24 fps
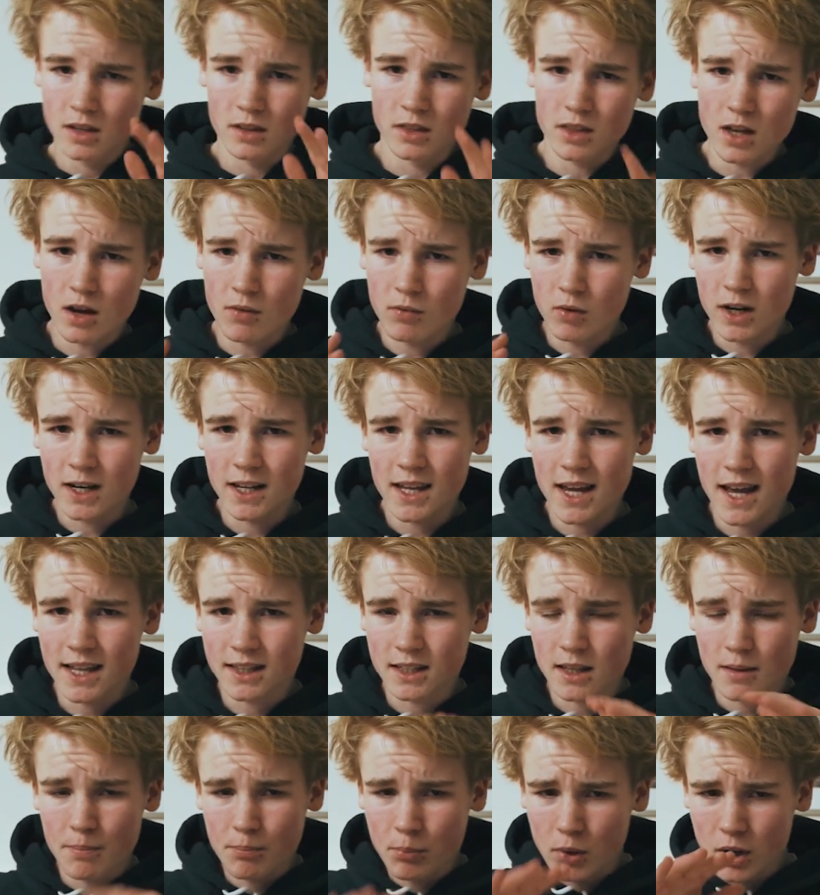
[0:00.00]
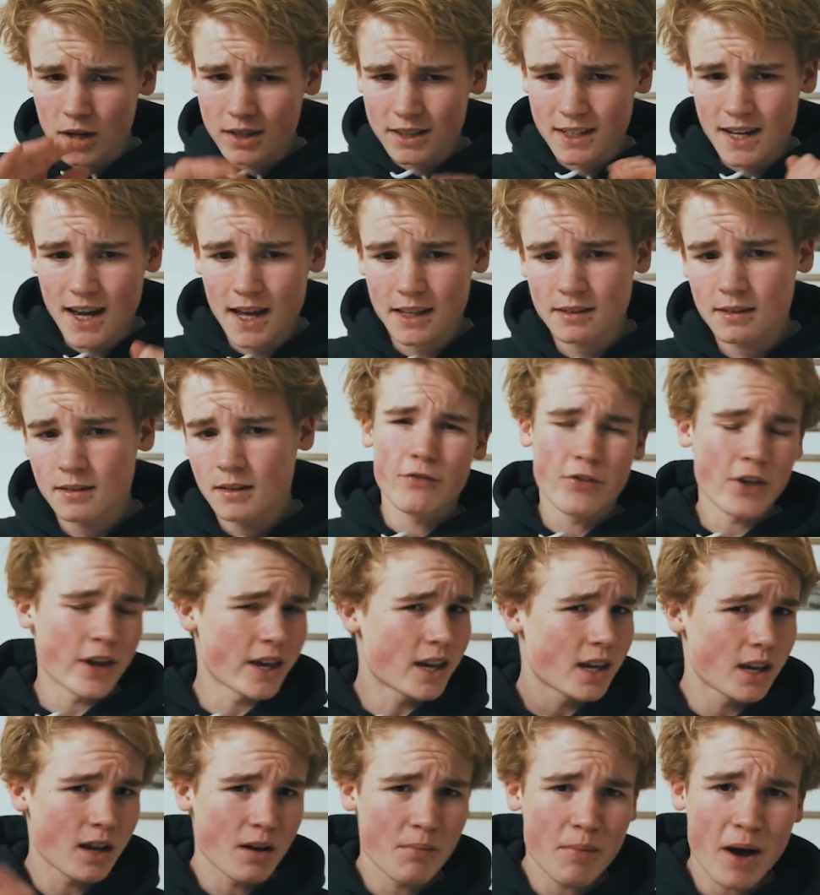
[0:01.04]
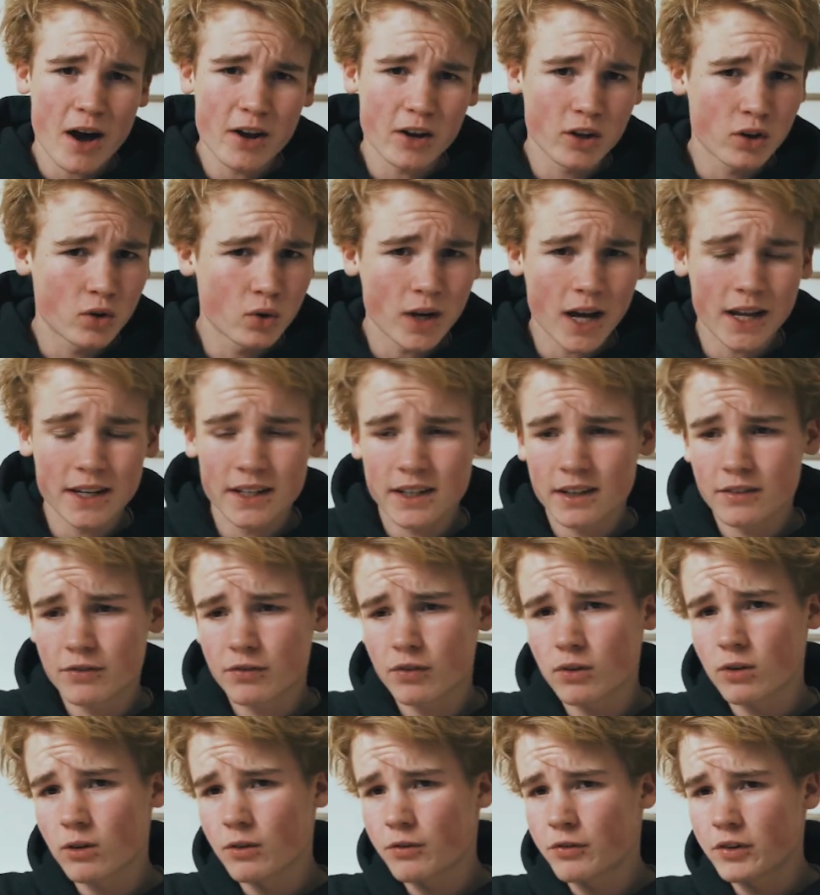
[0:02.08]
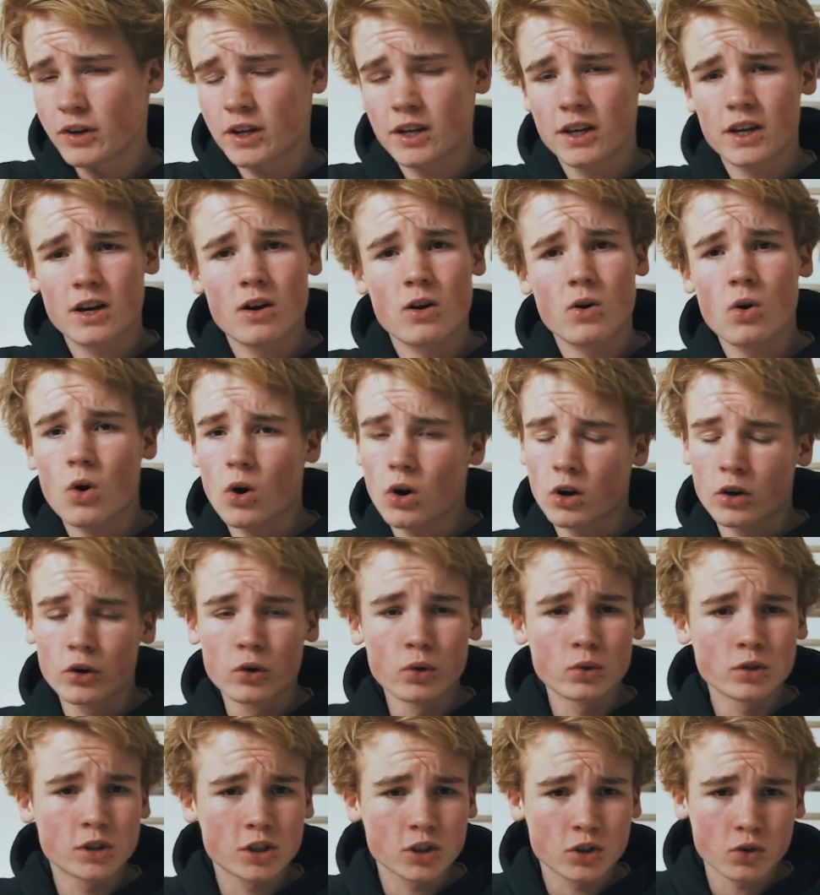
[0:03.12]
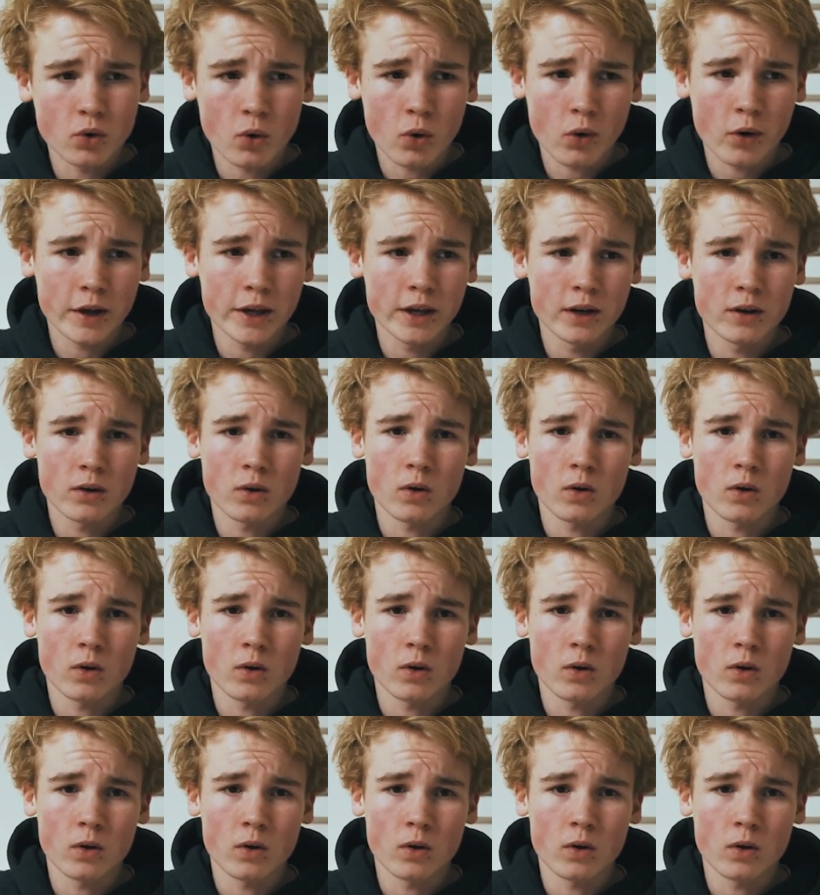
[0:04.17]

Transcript: Not really at that point yet. Thinking about a good idea for a video or a good story